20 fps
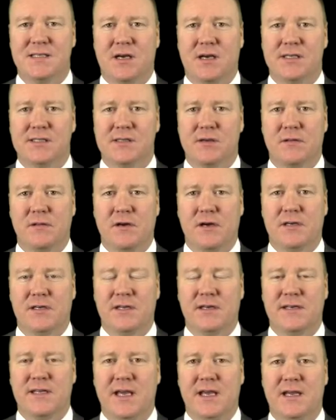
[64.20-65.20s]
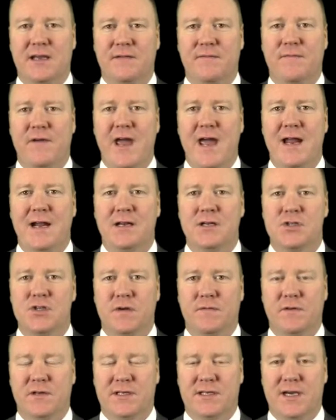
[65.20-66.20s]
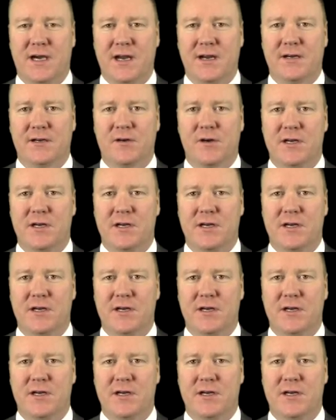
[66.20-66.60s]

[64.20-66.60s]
also look to take advantage of a tired